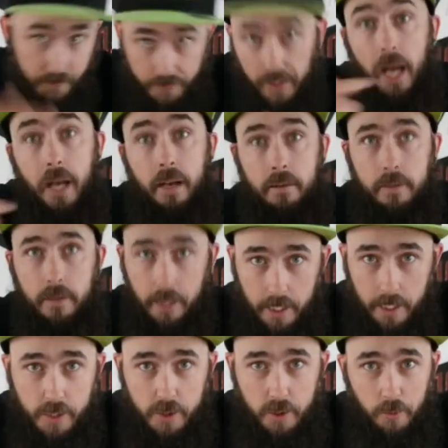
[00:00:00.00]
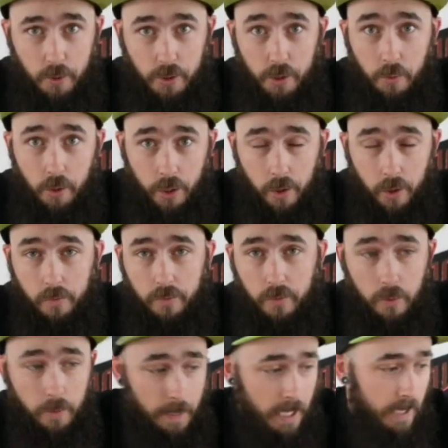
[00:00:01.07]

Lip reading: that is the one you want to go for.